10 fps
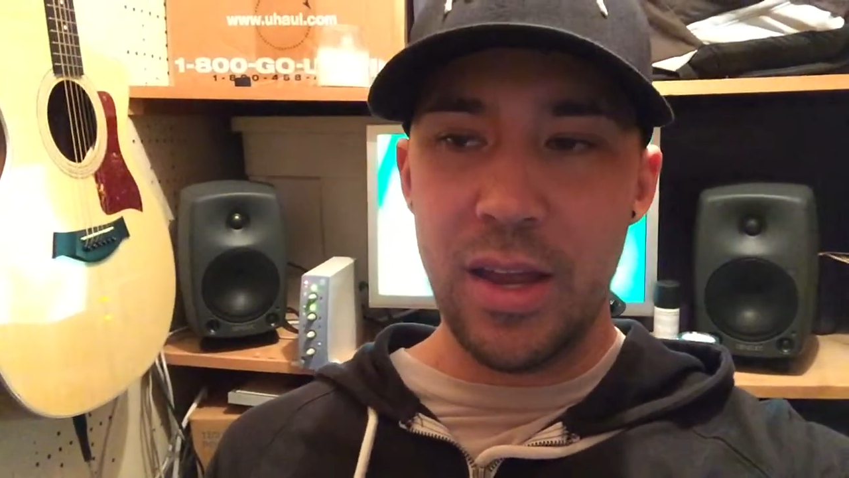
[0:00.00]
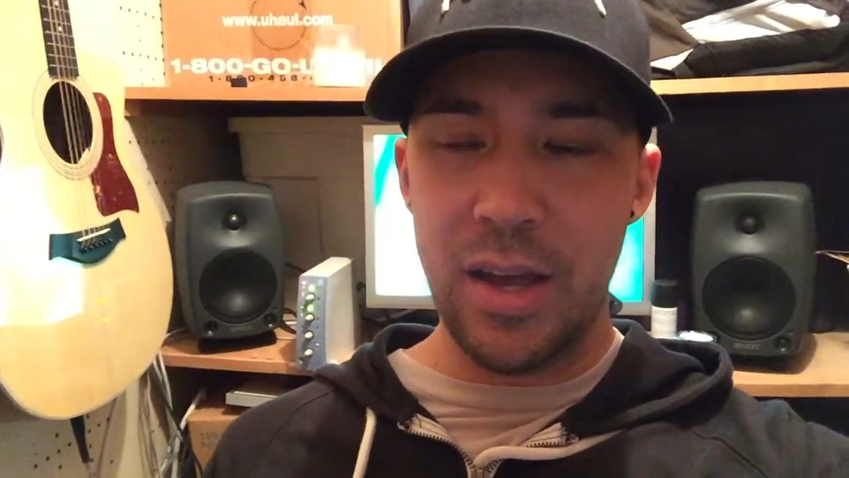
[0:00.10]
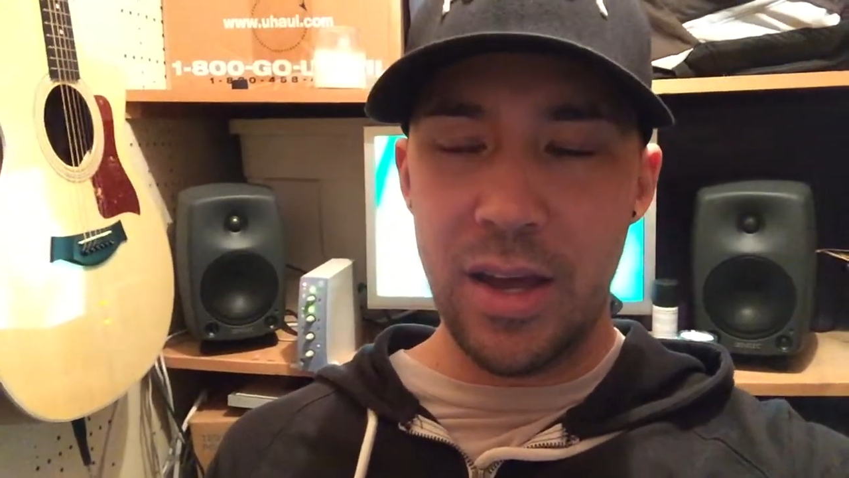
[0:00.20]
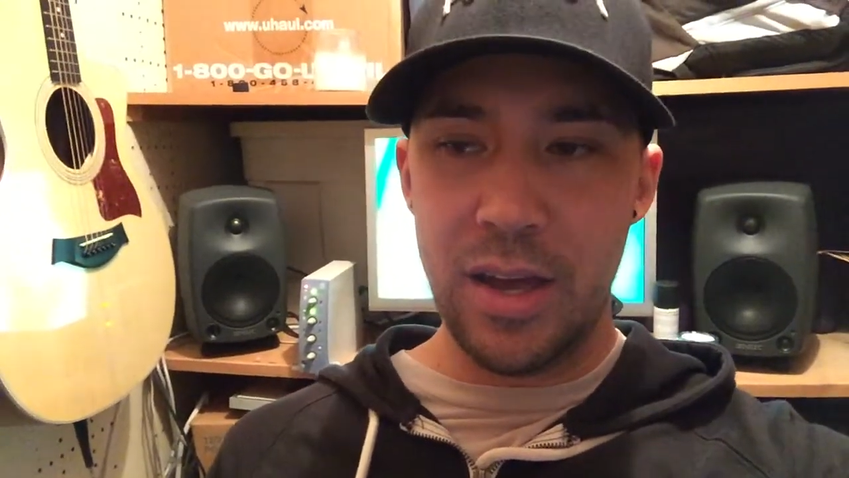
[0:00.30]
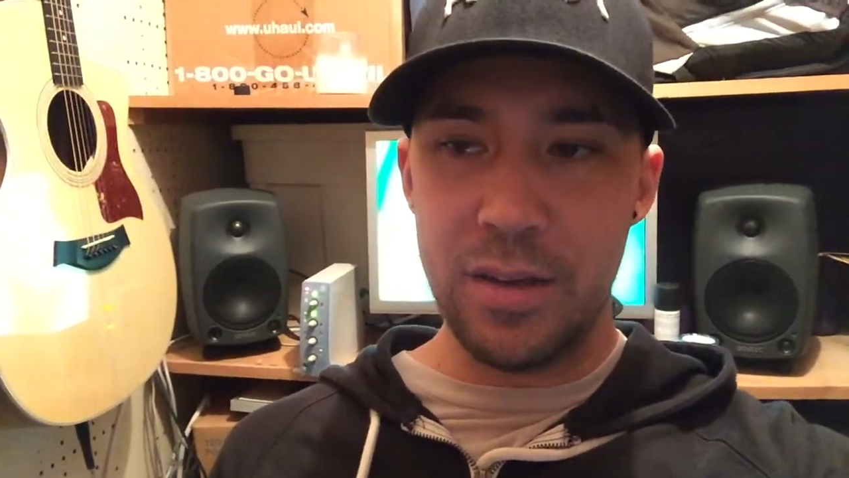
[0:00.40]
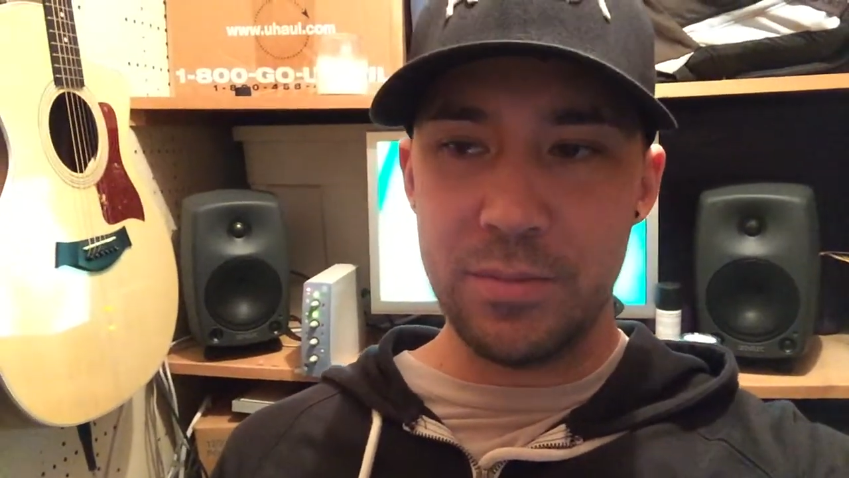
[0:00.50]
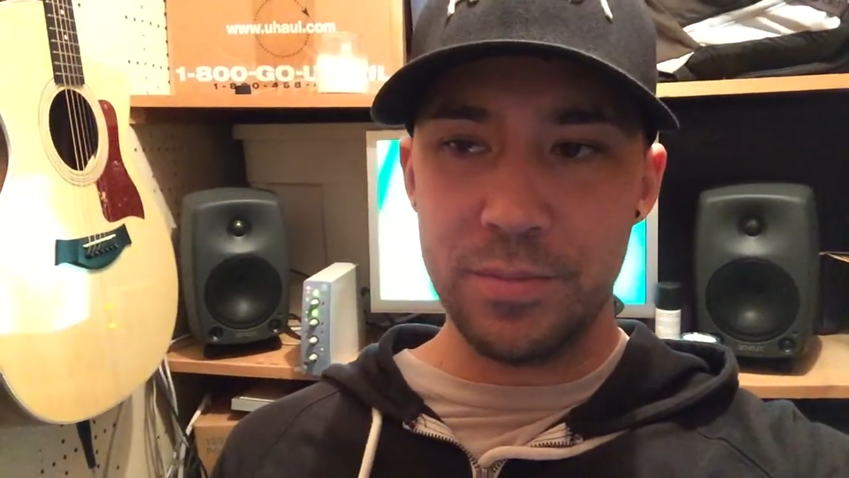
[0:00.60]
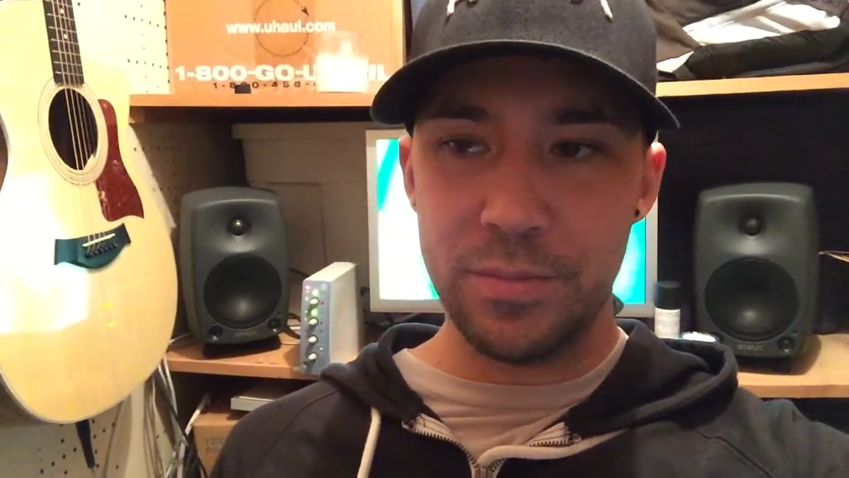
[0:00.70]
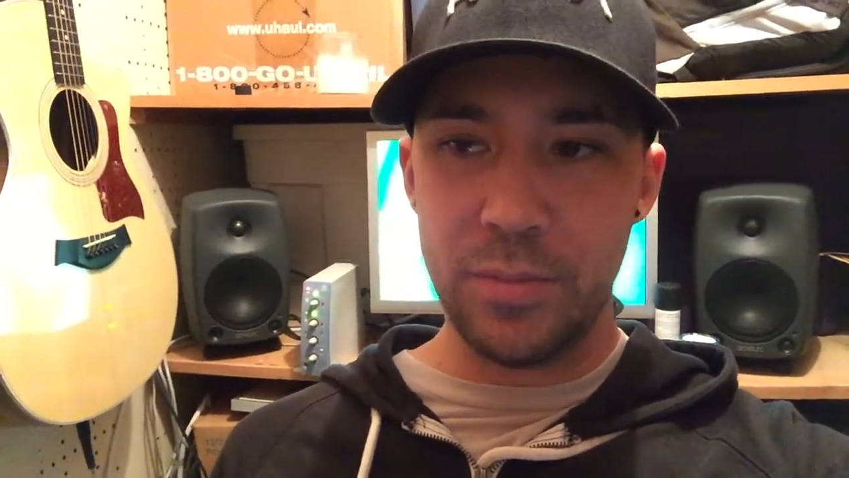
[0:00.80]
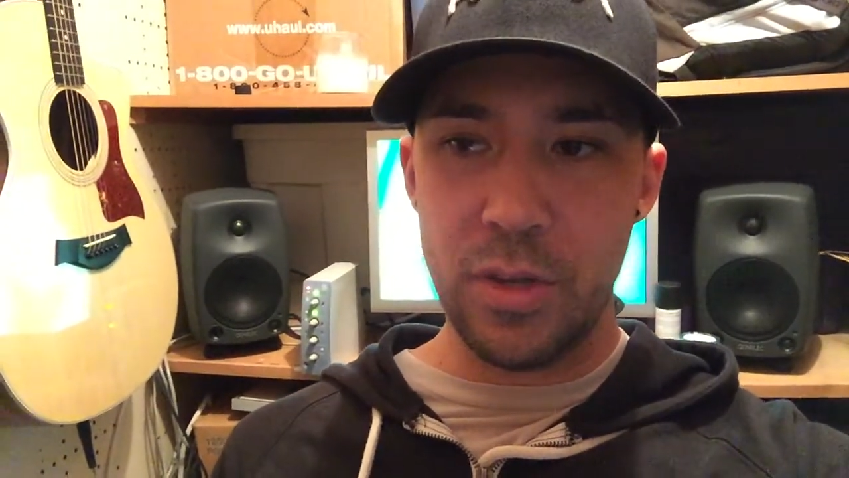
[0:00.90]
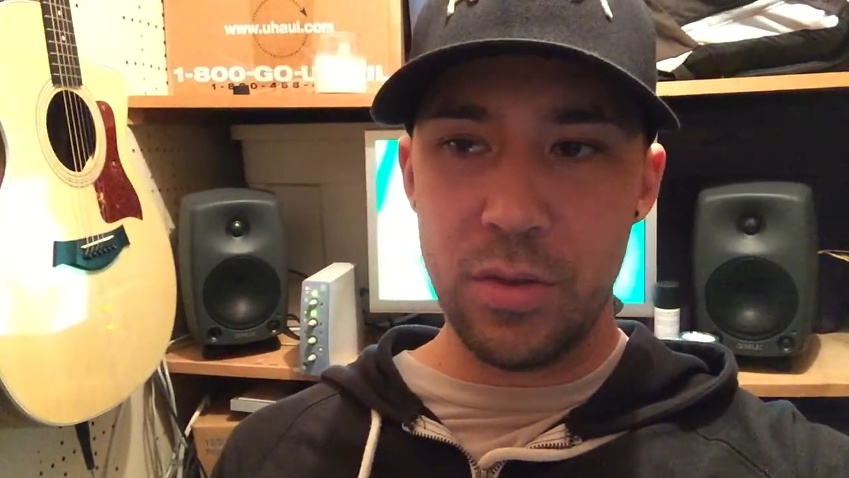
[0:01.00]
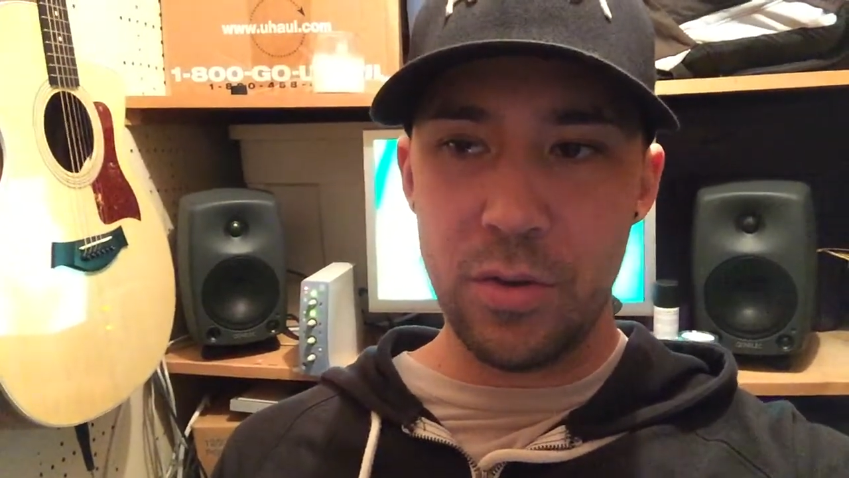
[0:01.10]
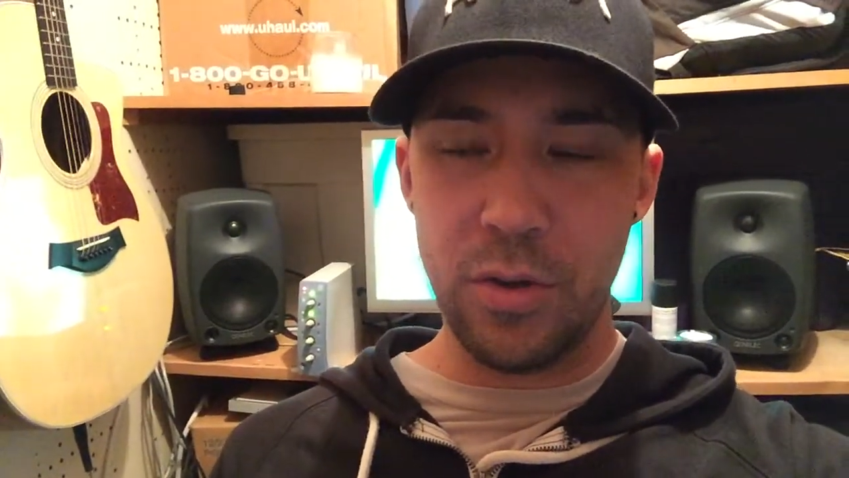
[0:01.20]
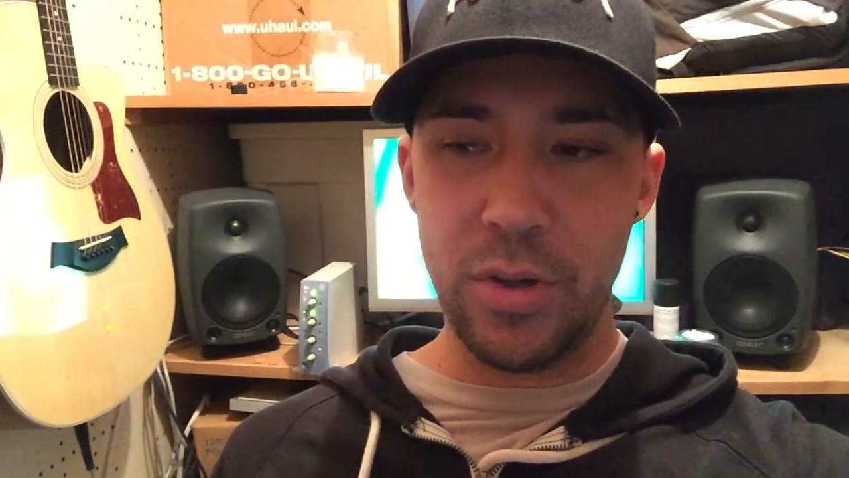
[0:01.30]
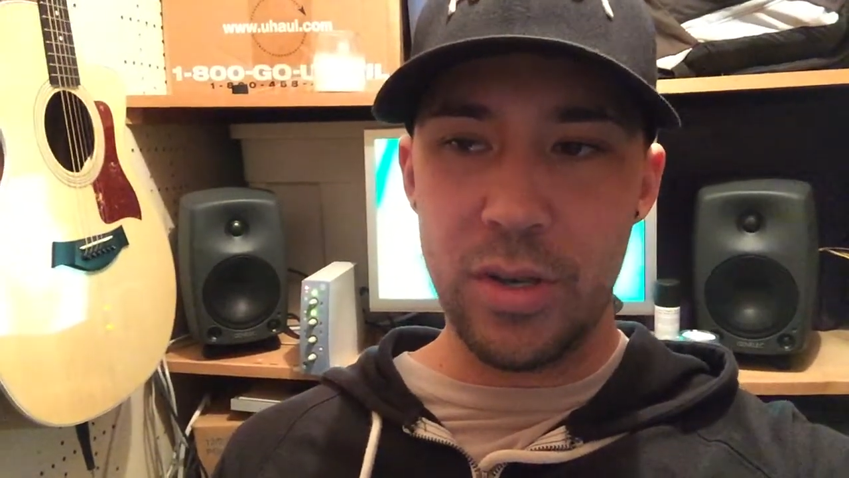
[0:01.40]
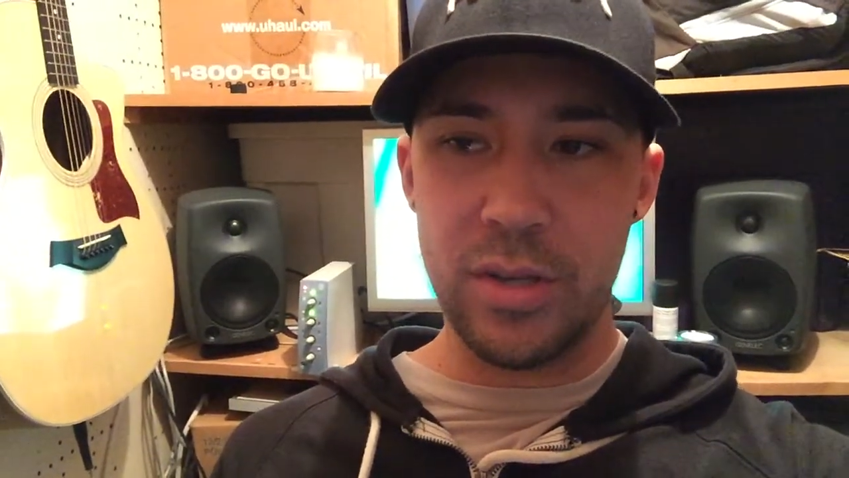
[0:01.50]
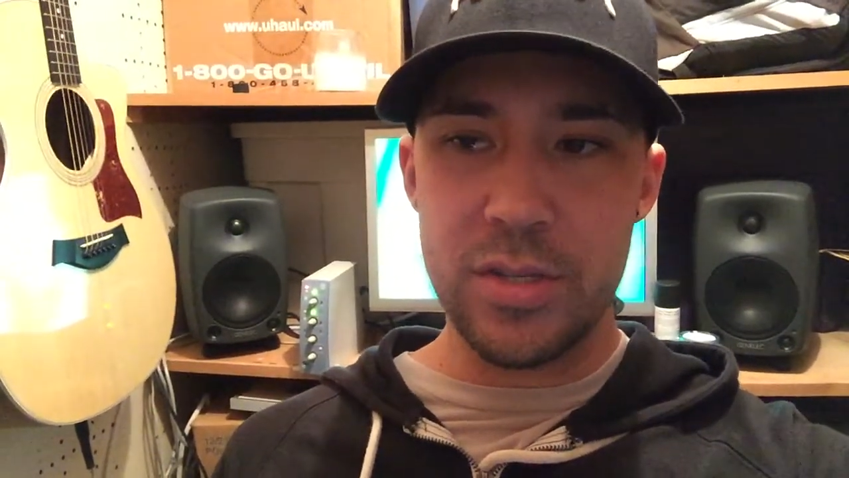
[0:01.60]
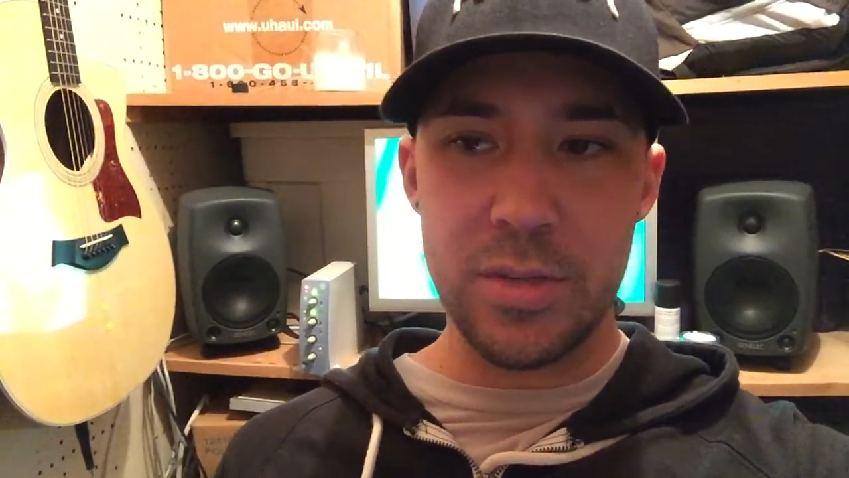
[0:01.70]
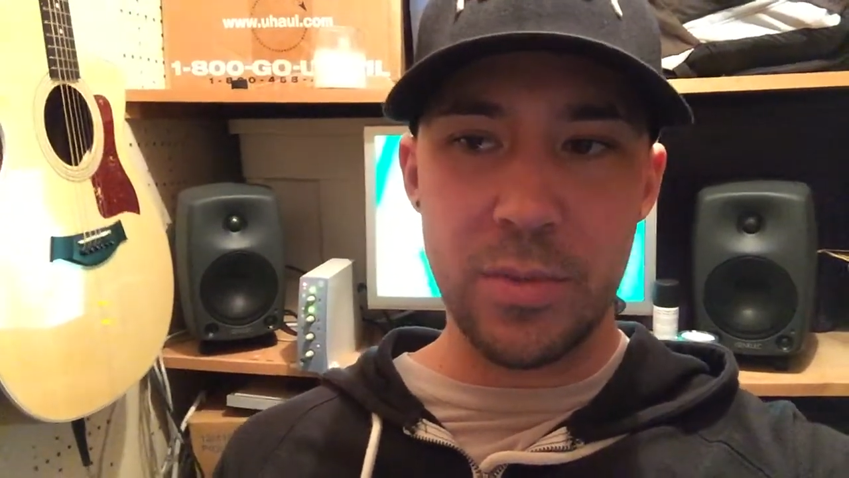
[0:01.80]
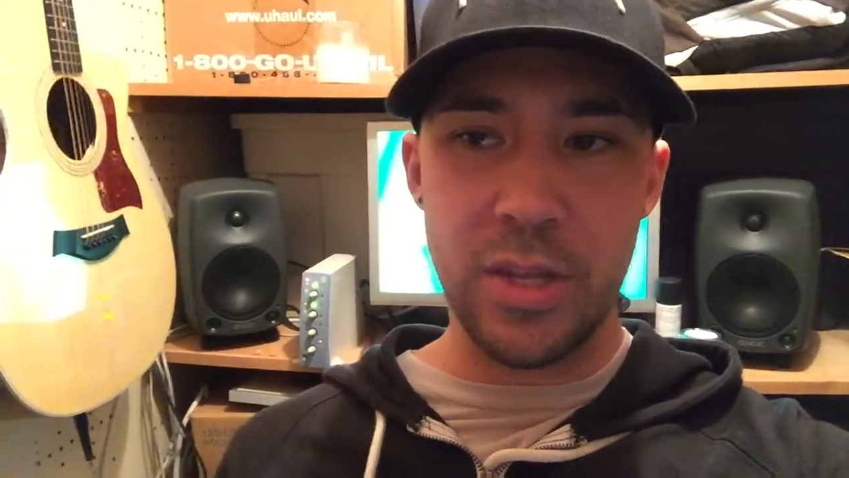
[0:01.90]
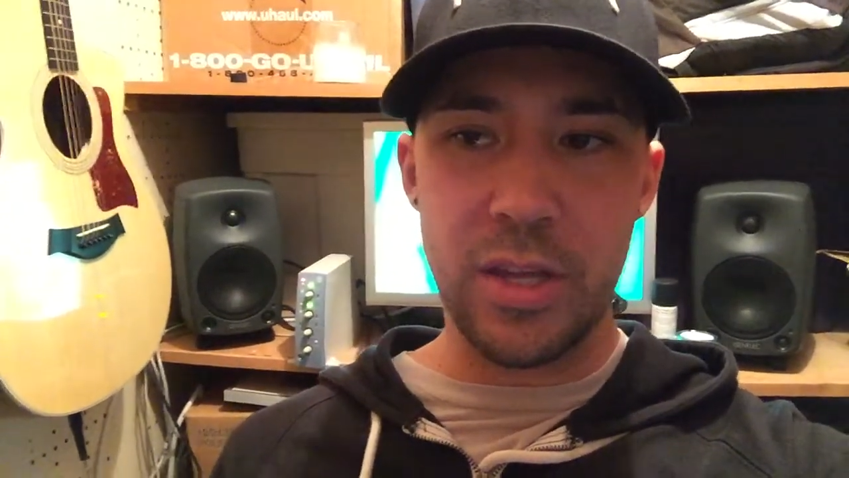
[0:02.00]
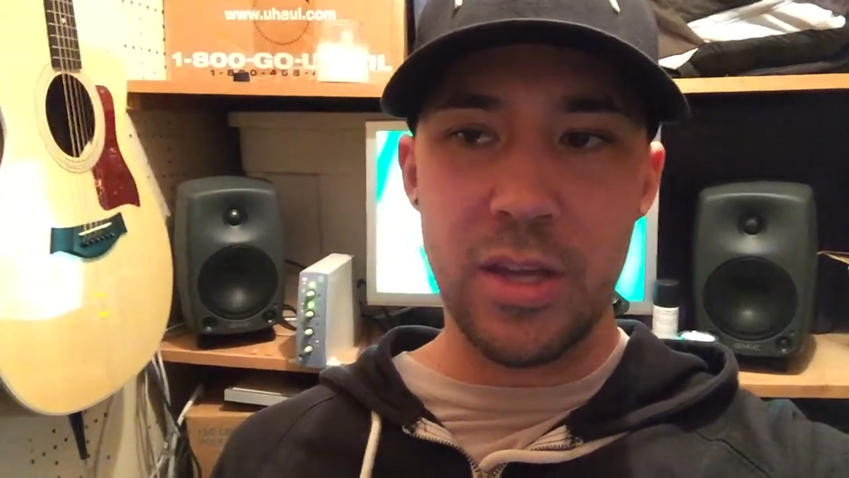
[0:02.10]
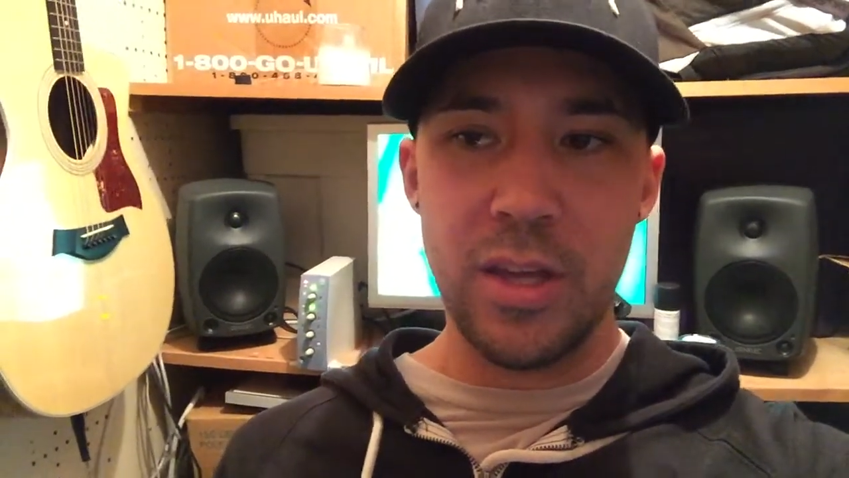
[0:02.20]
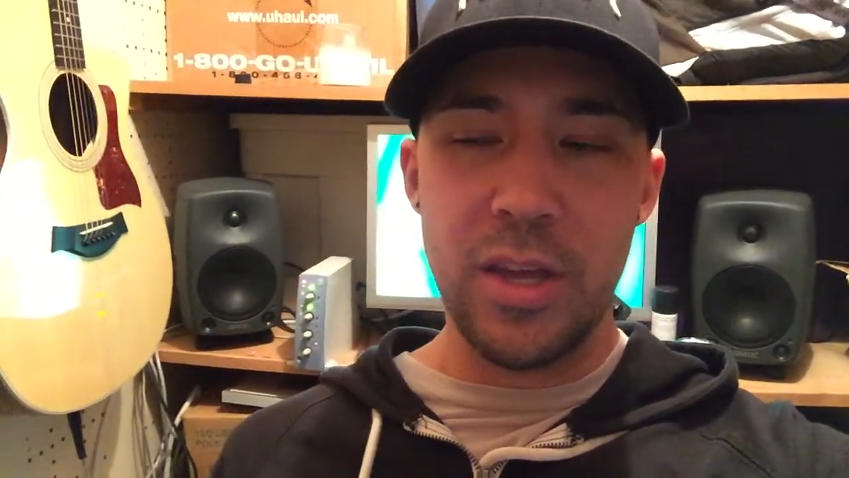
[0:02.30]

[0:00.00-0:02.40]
You throw in some of the